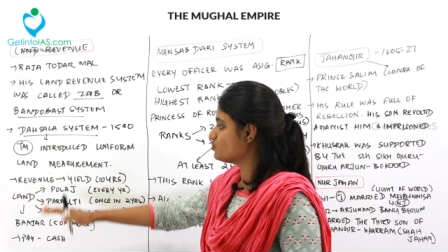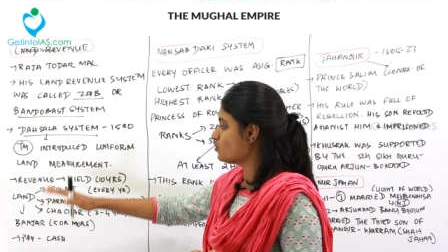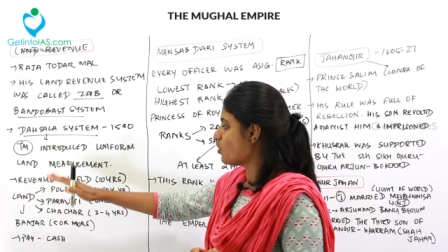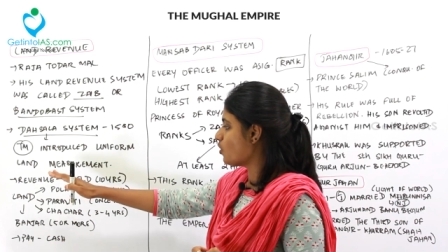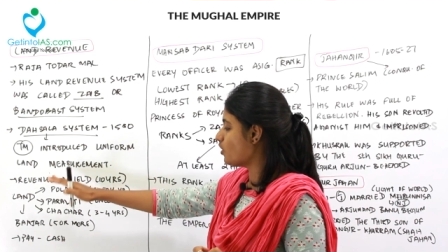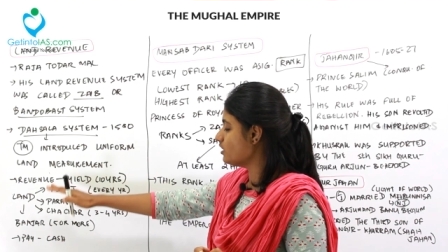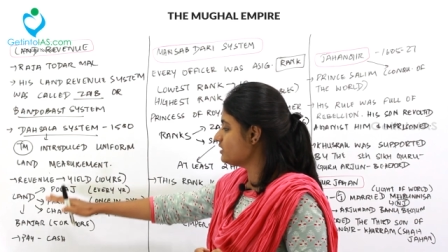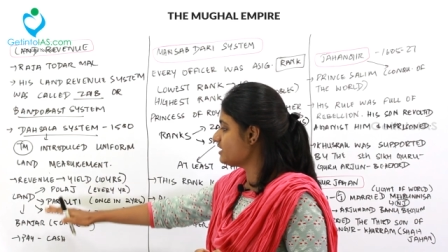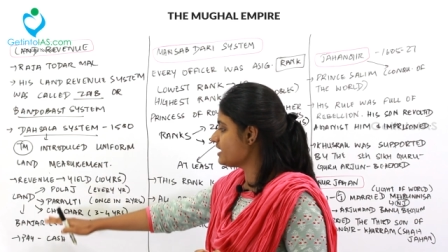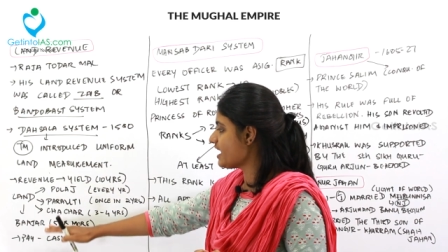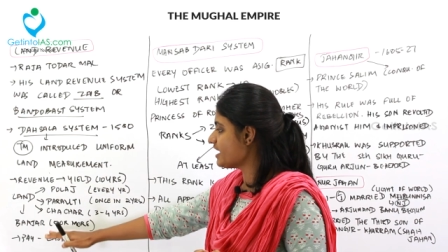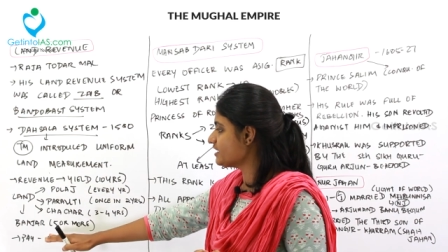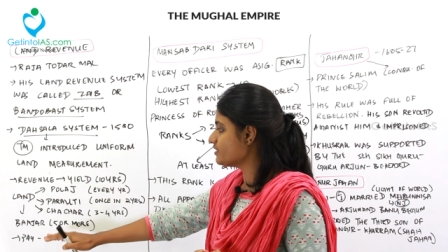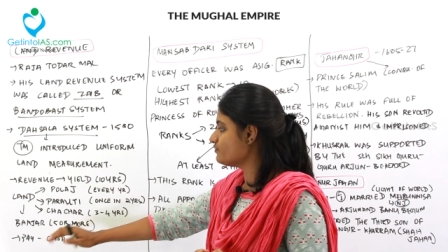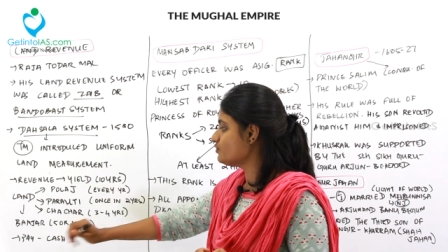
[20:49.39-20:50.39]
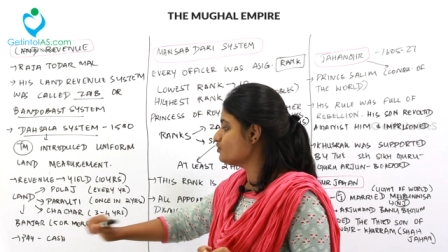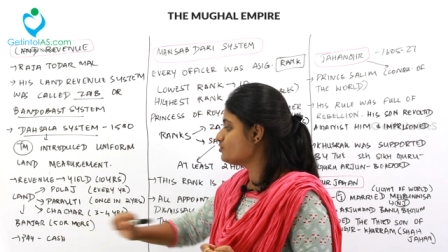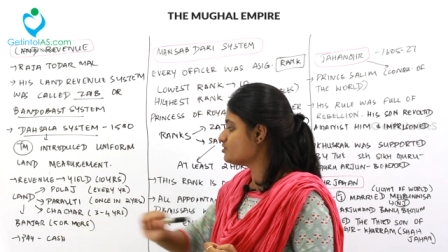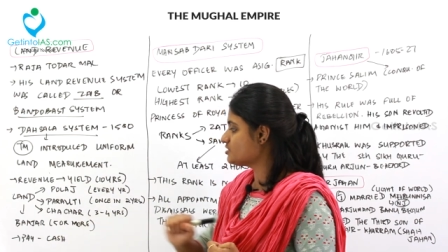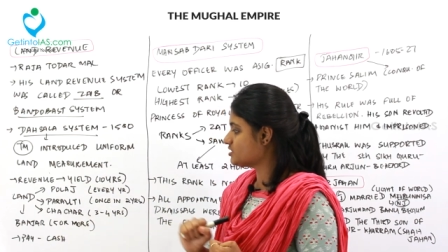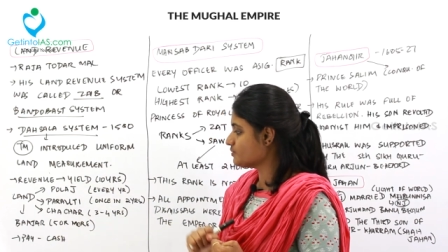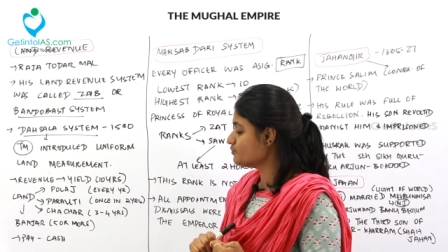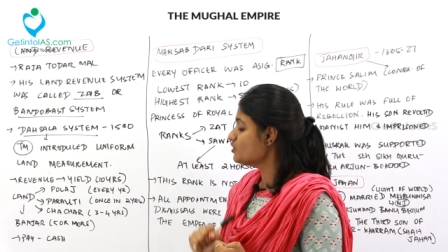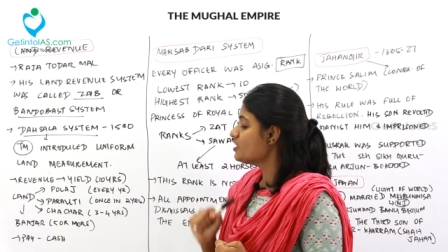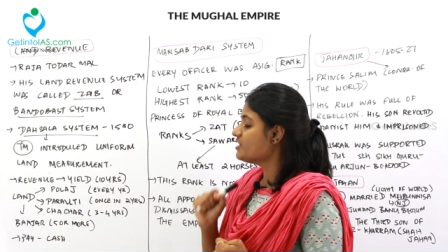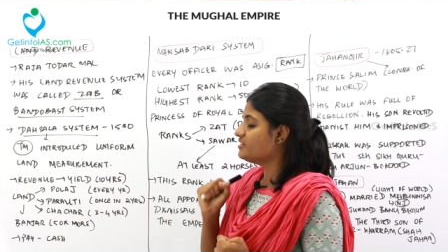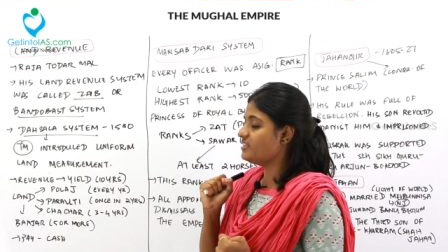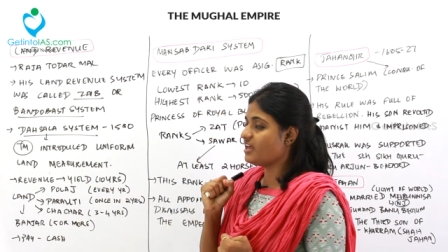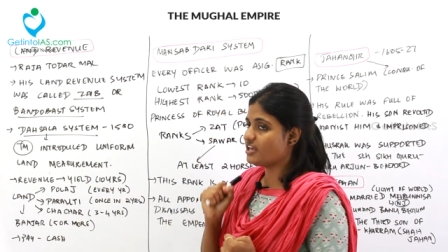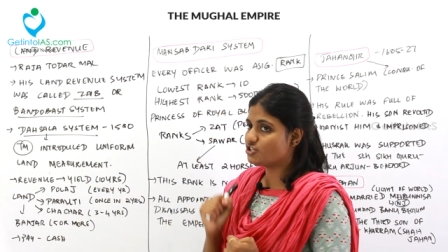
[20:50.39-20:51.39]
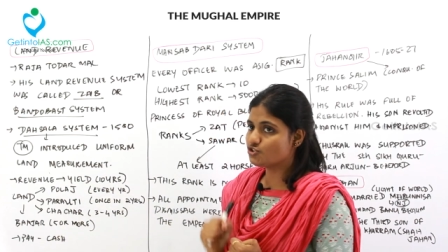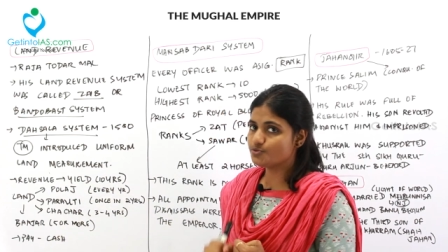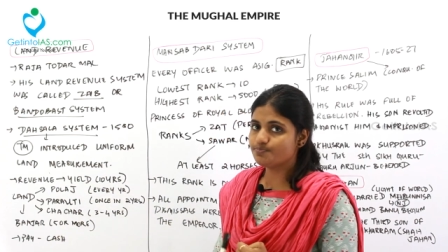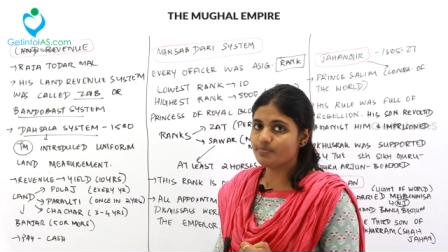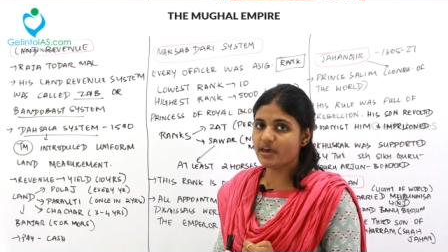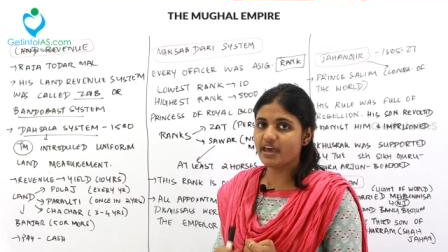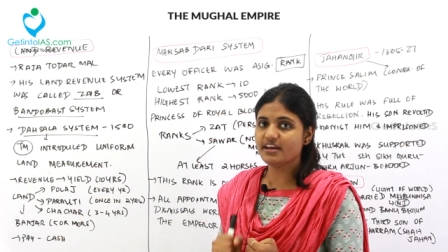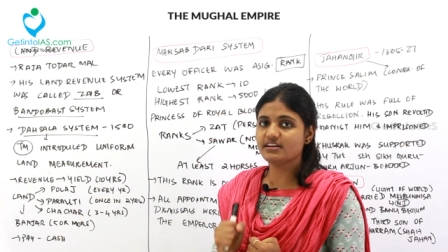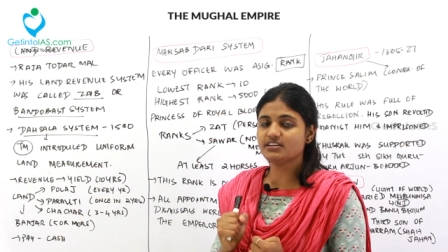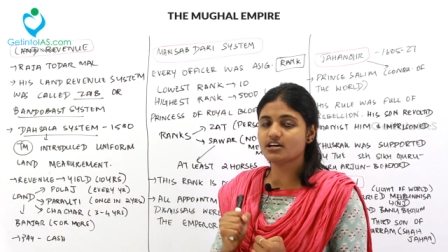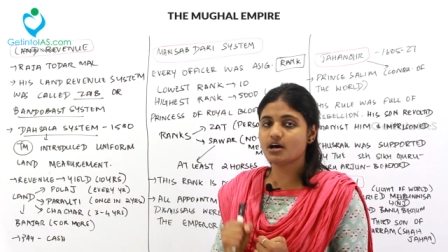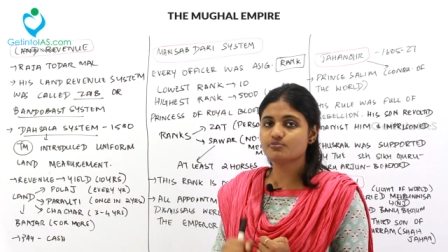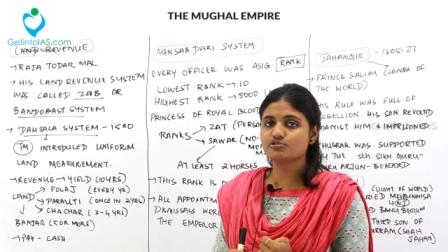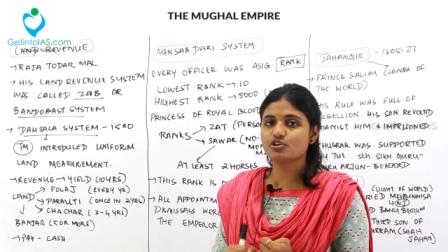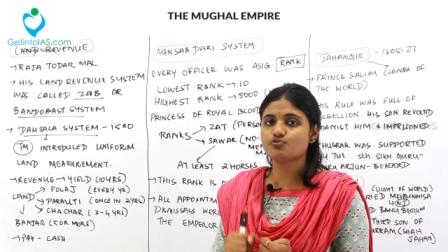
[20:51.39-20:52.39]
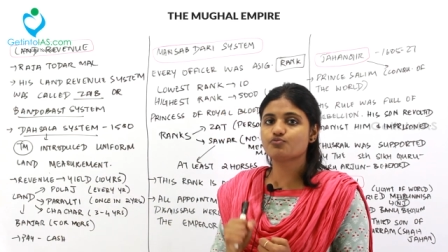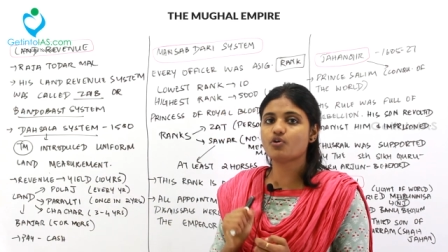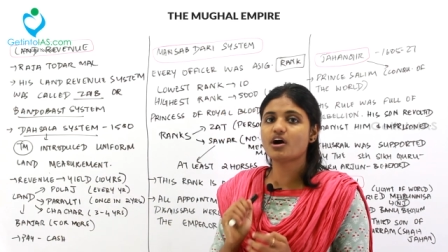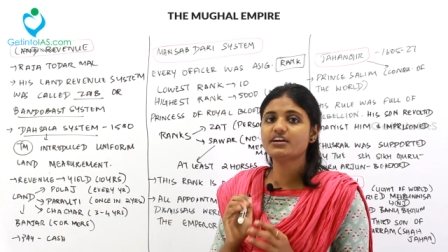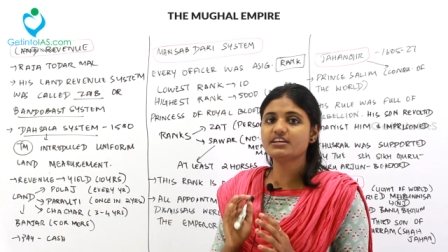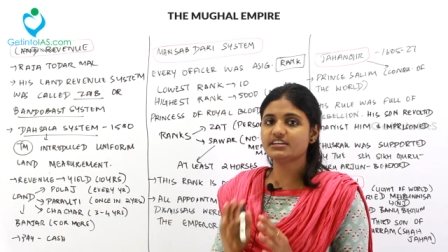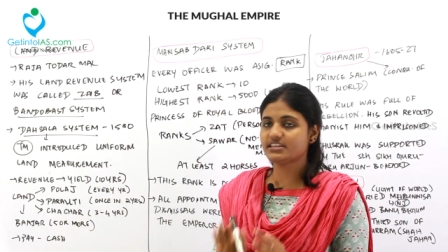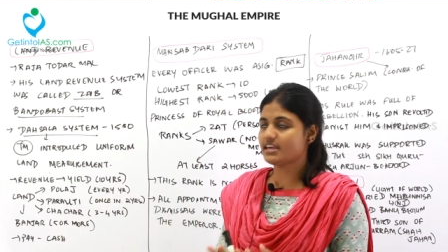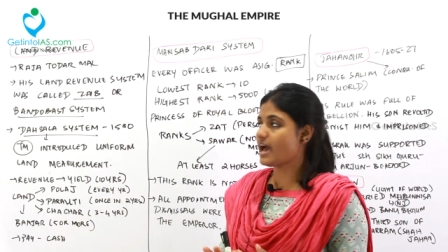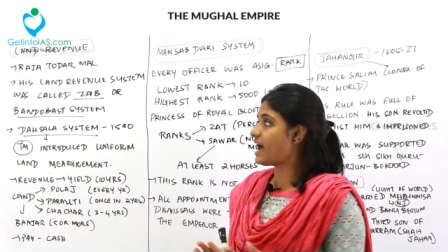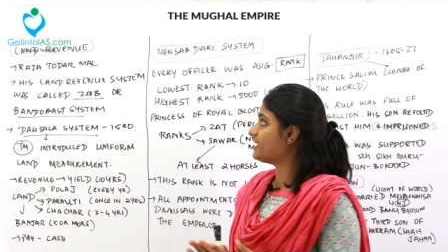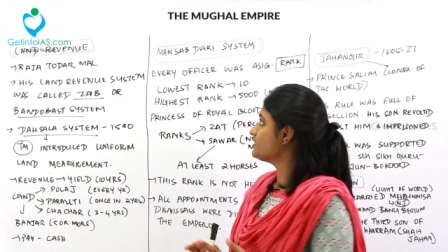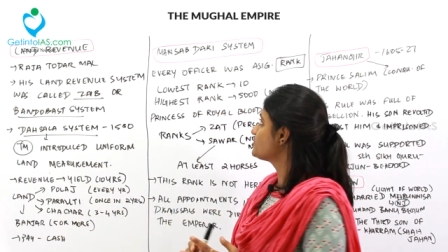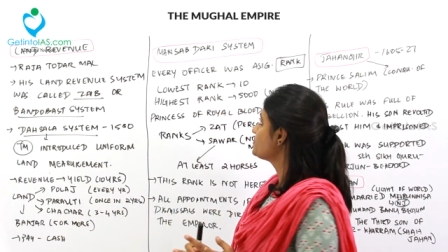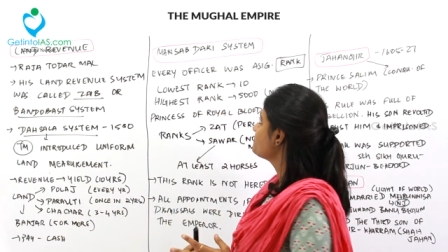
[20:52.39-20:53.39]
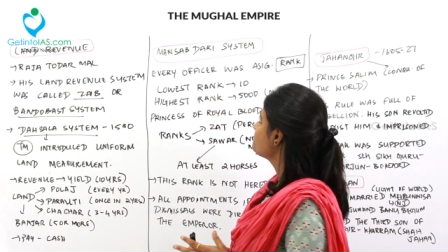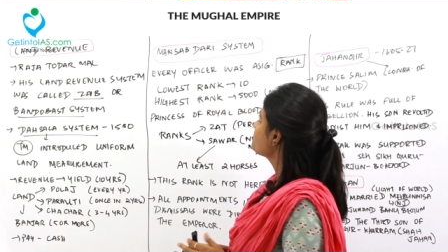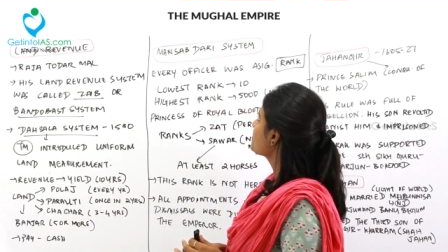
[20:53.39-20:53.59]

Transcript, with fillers: So, all the land revenue system, they should pay in terms of what? Cash.